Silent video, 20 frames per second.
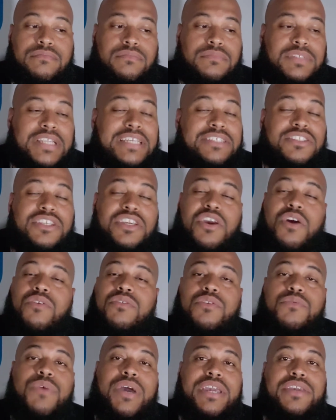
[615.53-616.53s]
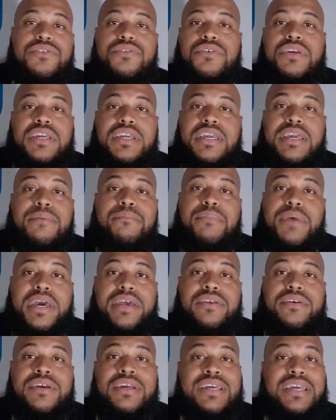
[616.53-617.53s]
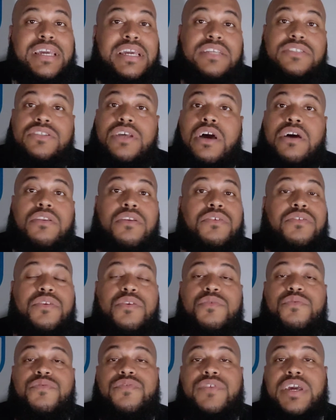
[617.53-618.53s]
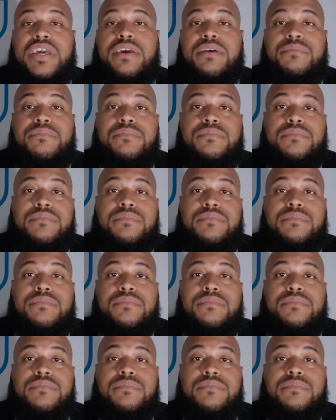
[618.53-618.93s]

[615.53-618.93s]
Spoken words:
That's the only way you can get better. It's all on you, fam.